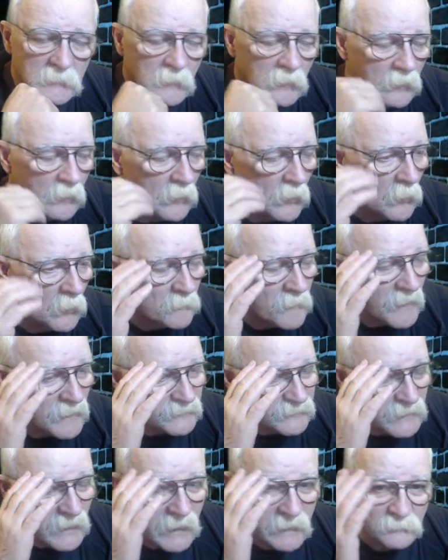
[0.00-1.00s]
Oh my
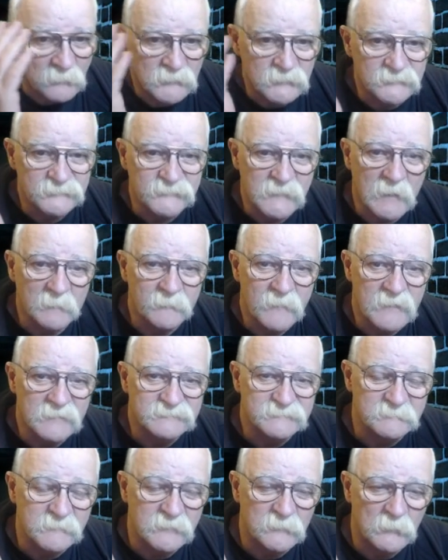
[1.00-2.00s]
God! Will you stop
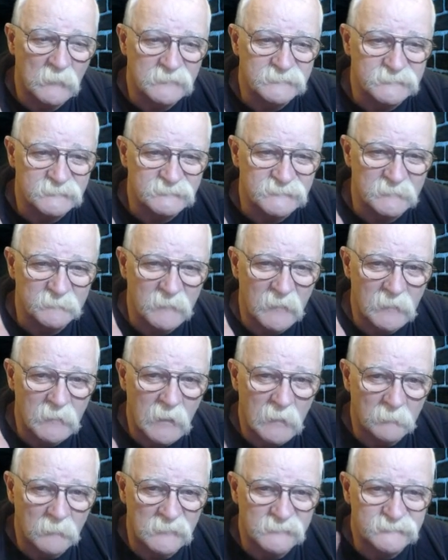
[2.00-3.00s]
asking me questions about
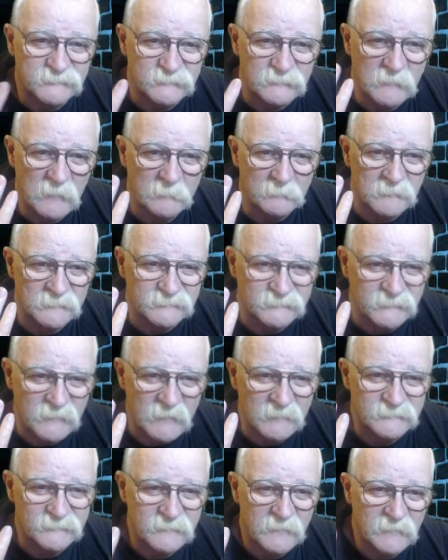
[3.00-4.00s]
how much
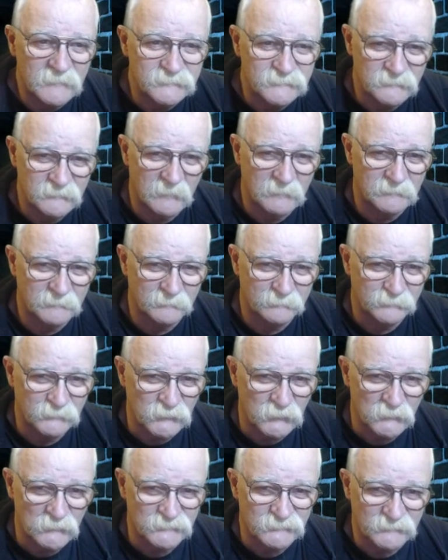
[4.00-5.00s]
stash cash you gotta
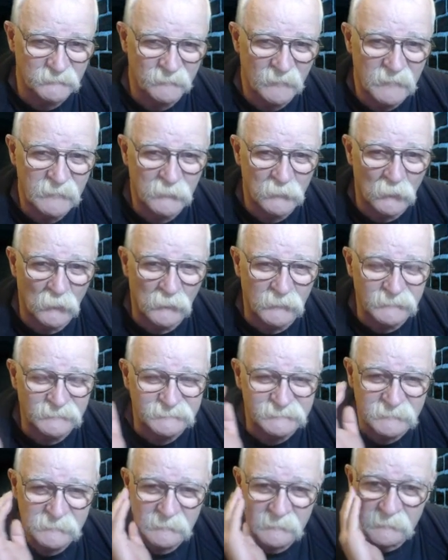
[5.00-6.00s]
use to buy
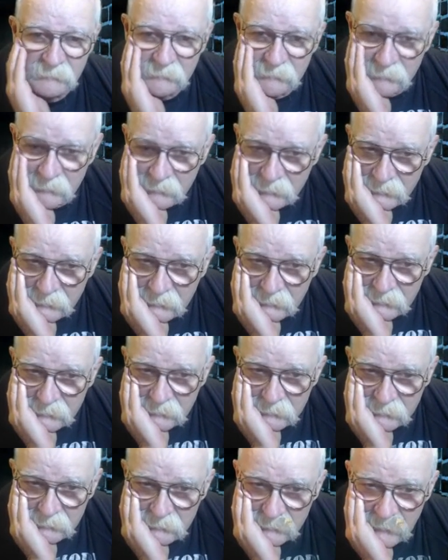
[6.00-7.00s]
coins?
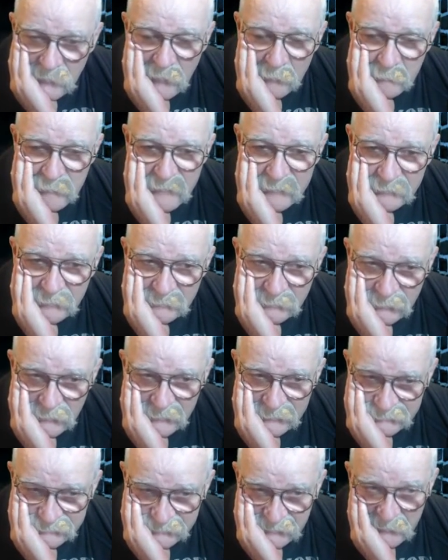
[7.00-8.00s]
I'll make a
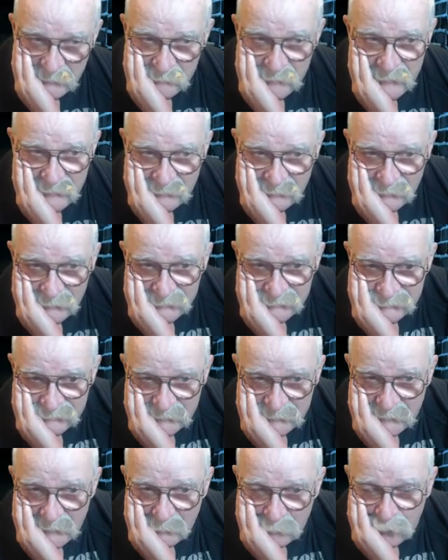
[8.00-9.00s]
list. I'll make a list
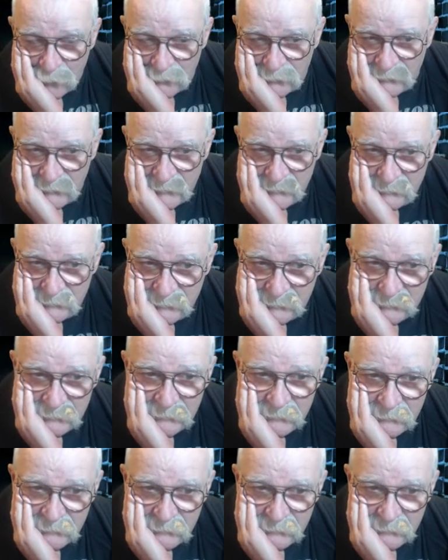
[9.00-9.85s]
and I'll put it on